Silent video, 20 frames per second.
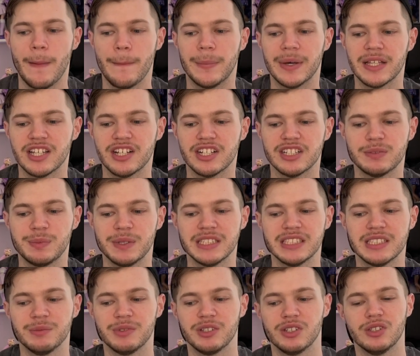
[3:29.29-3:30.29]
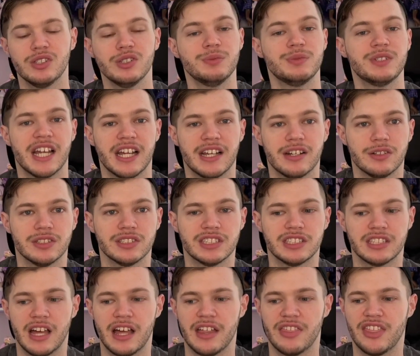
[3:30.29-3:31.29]
But there's been some YouTube channels
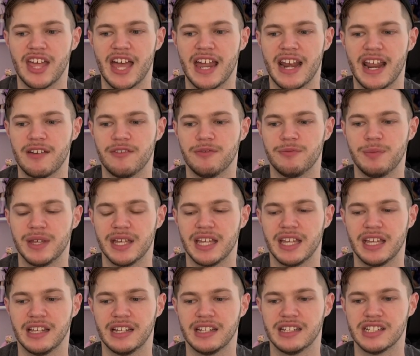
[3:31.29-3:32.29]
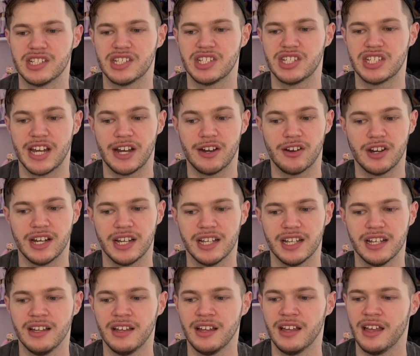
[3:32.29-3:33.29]
that have been
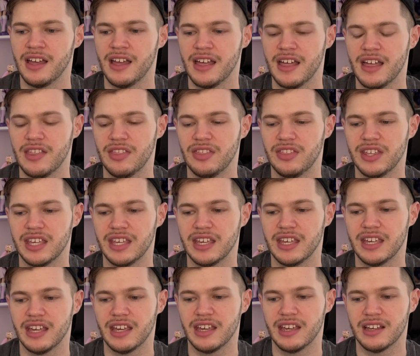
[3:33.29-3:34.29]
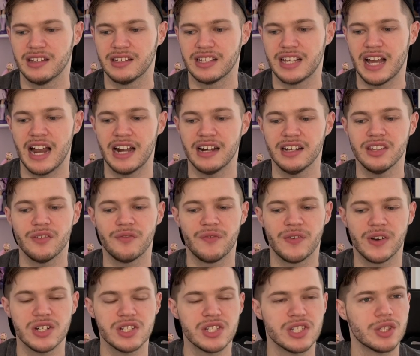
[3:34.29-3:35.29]
sharing the kind of the
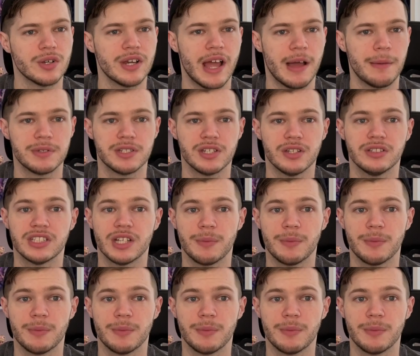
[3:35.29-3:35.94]
first three episodes.